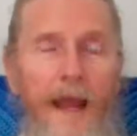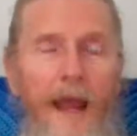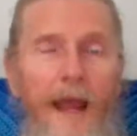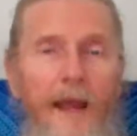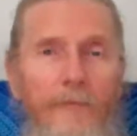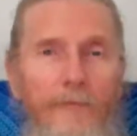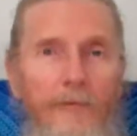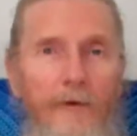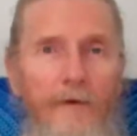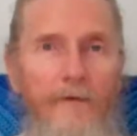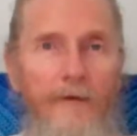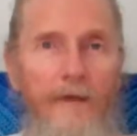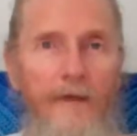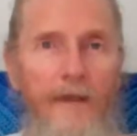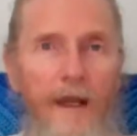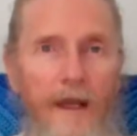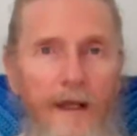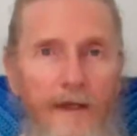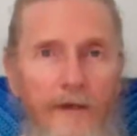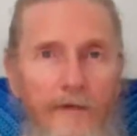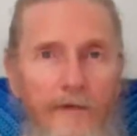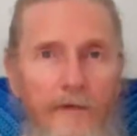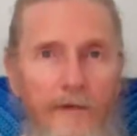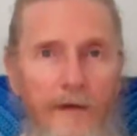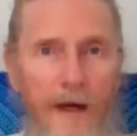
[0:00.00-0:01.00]
and we've
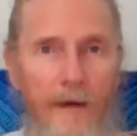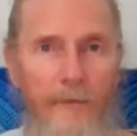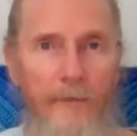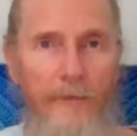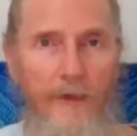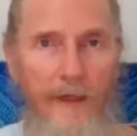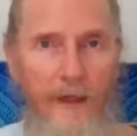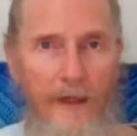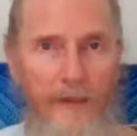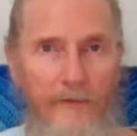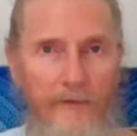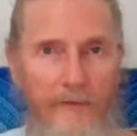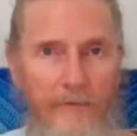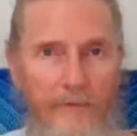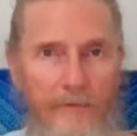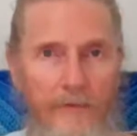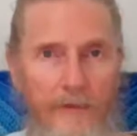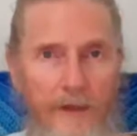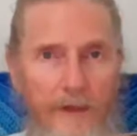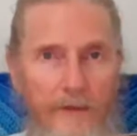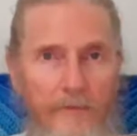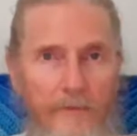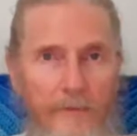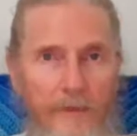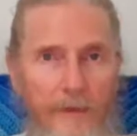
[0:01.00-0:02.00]
attained to comprehensive
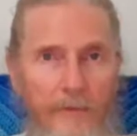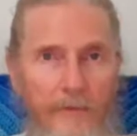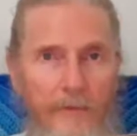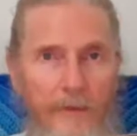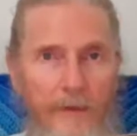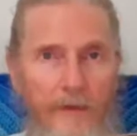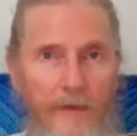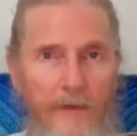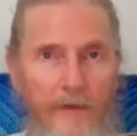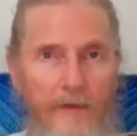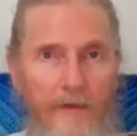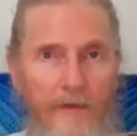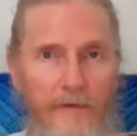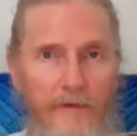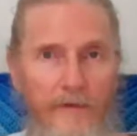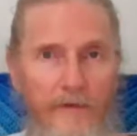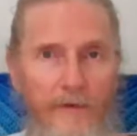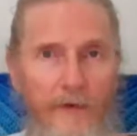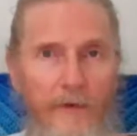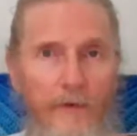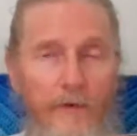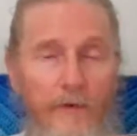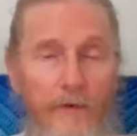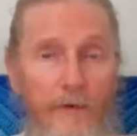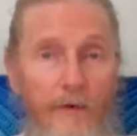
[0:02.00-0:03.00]
judgment within the
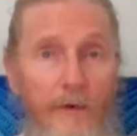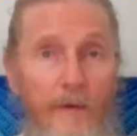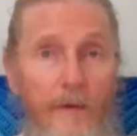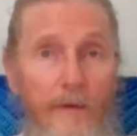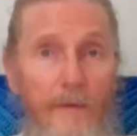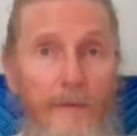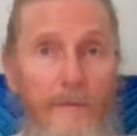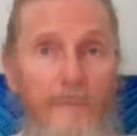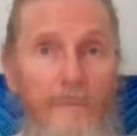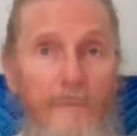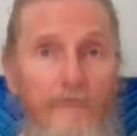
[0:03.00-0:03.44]
soul,